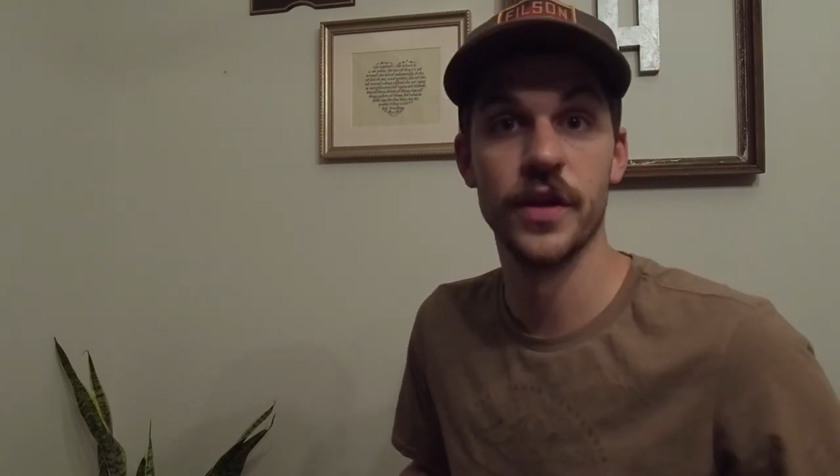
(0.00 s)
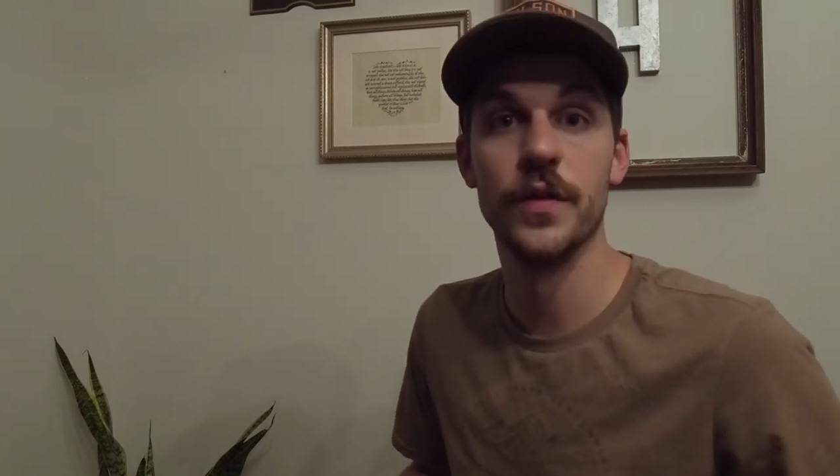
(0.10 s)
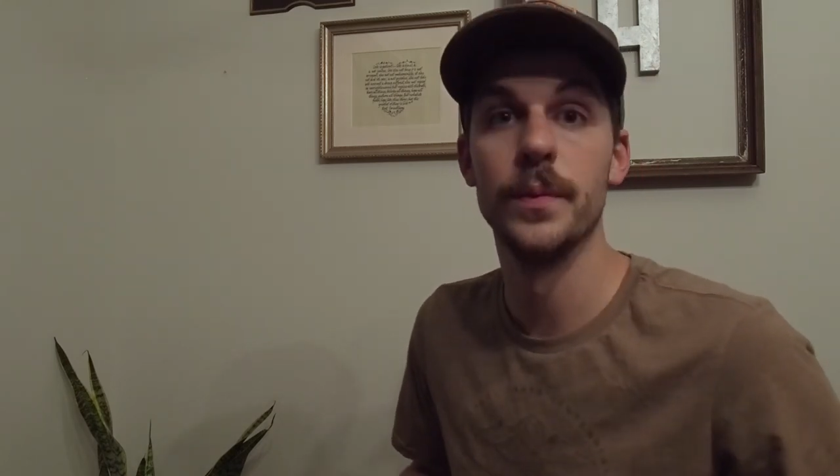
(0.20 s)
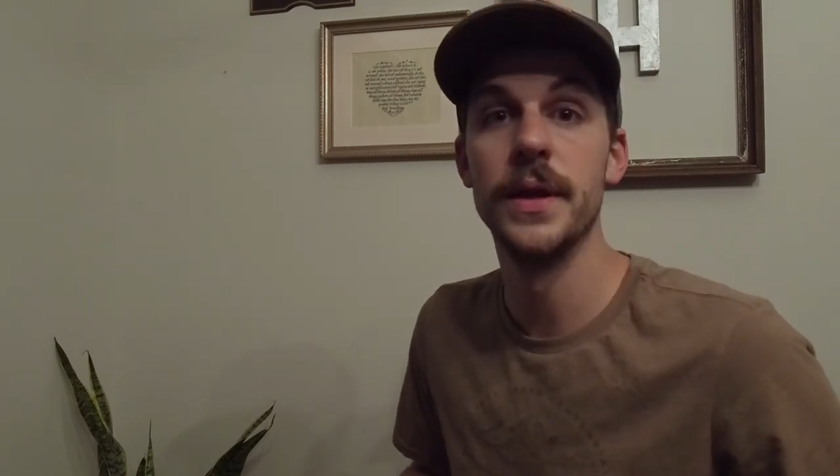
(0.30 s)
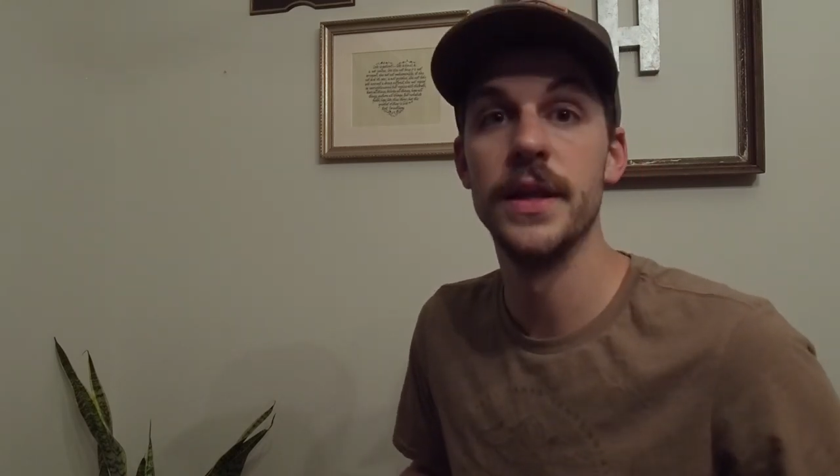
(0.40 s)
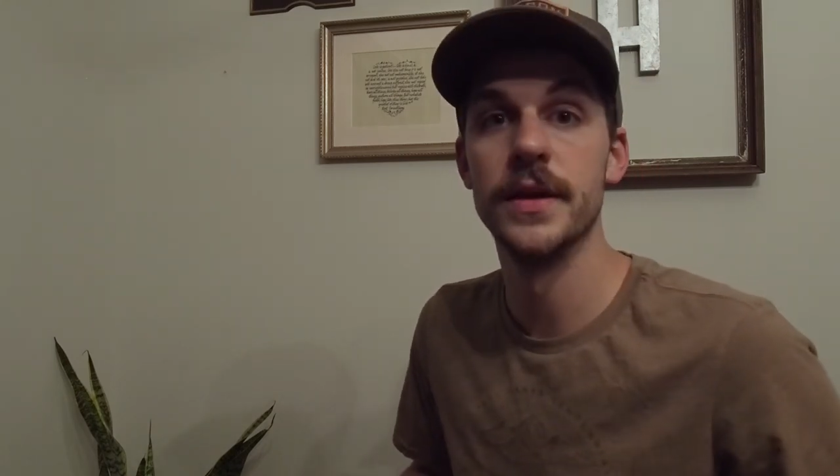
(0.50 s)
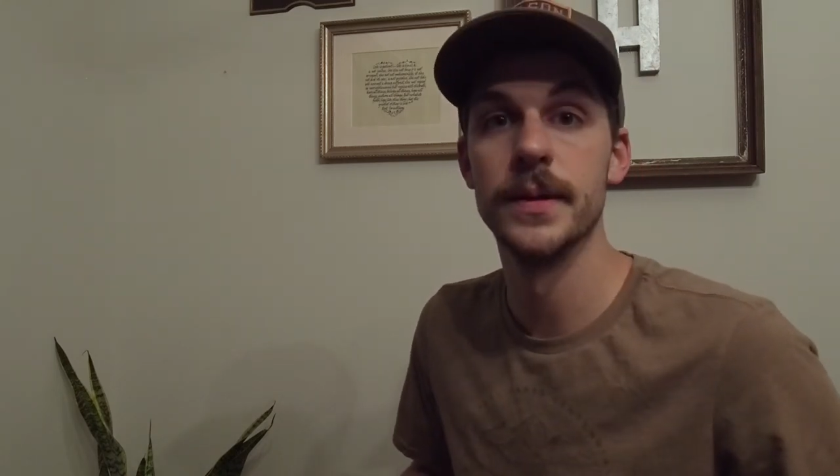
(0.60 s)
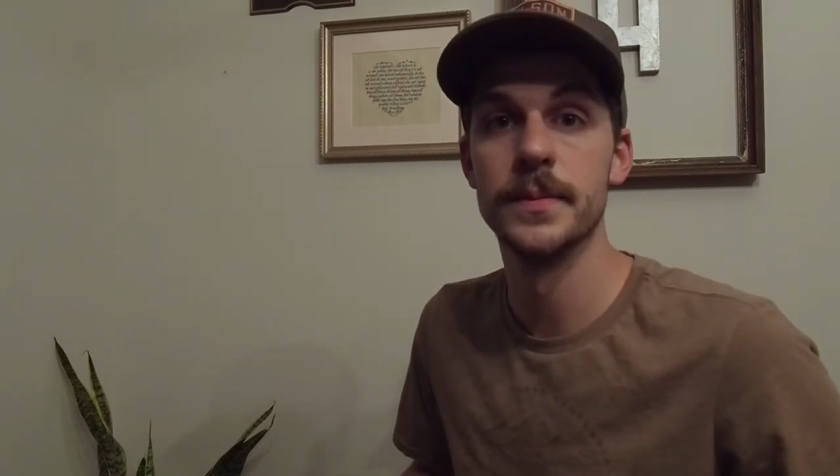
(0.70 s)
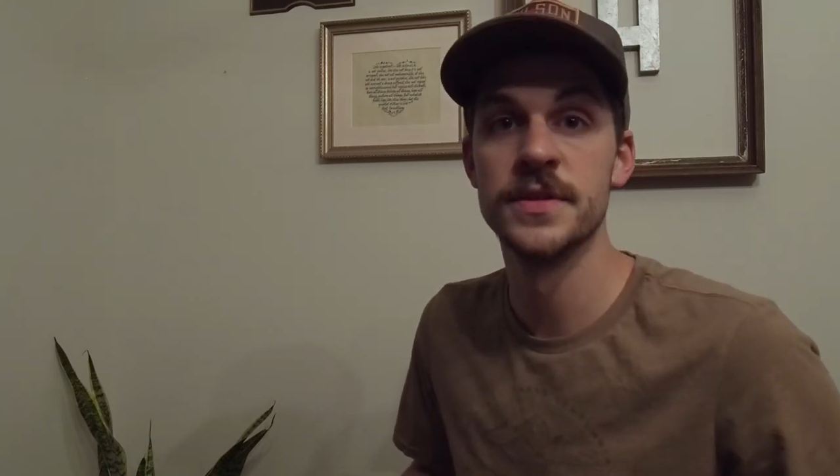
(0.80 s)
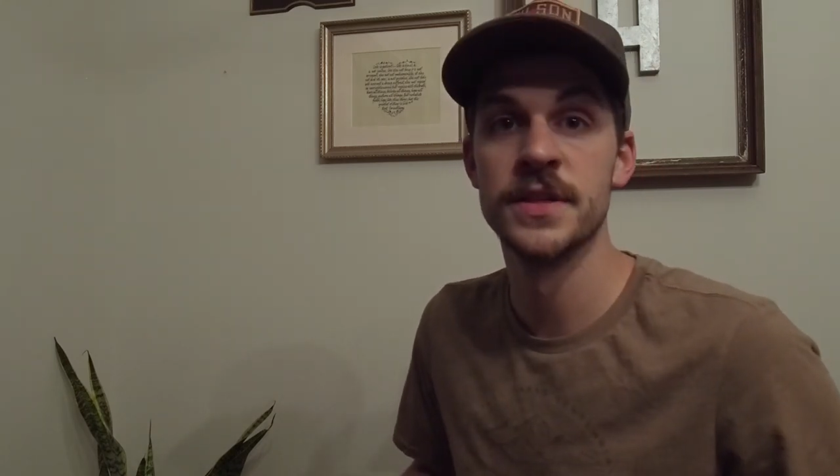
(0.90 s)
and other
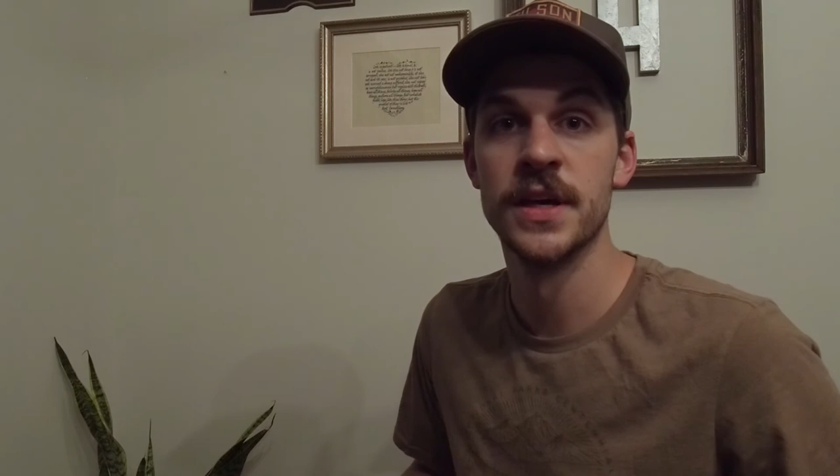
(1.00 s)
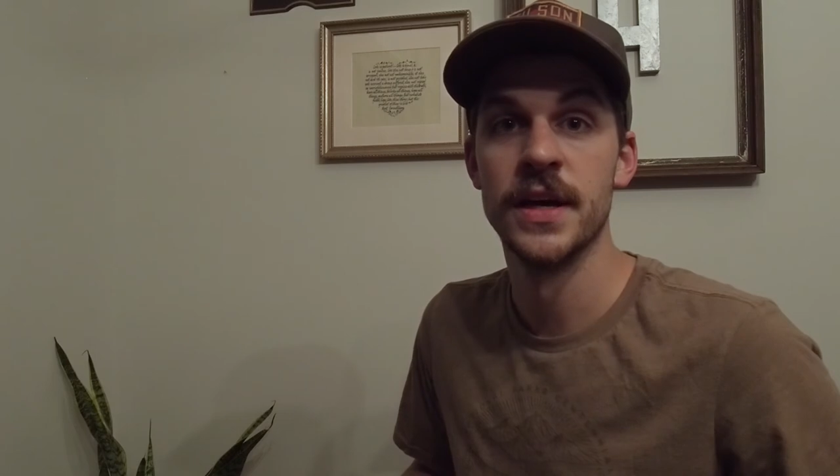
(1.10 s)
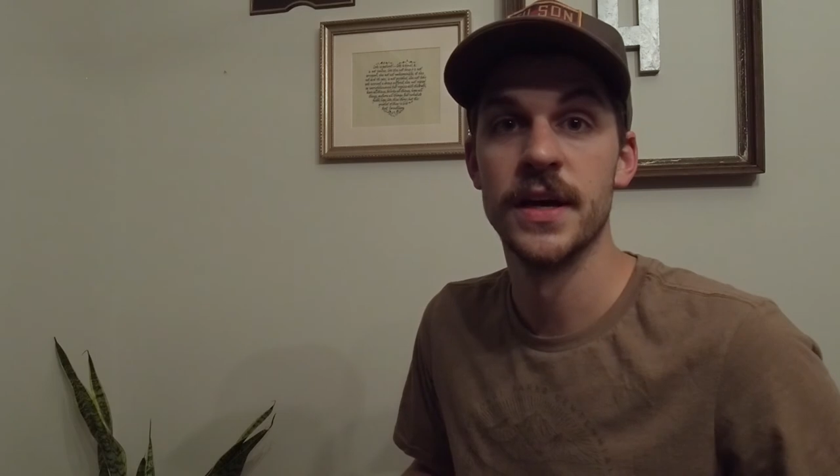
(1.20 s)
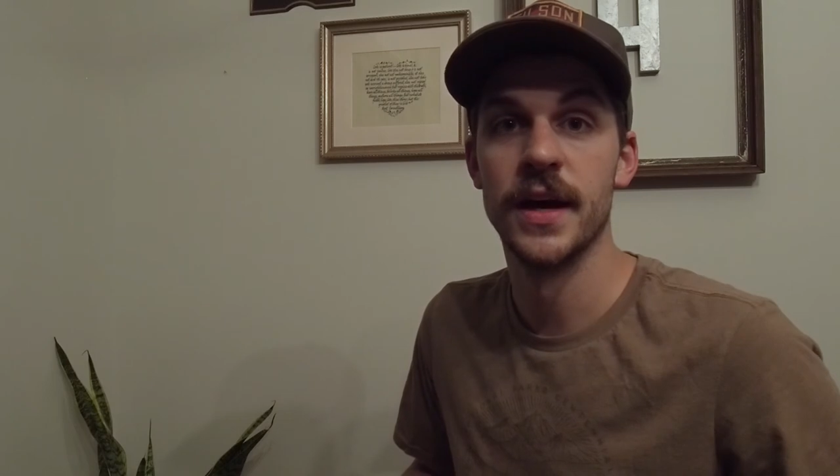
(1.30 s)
mediums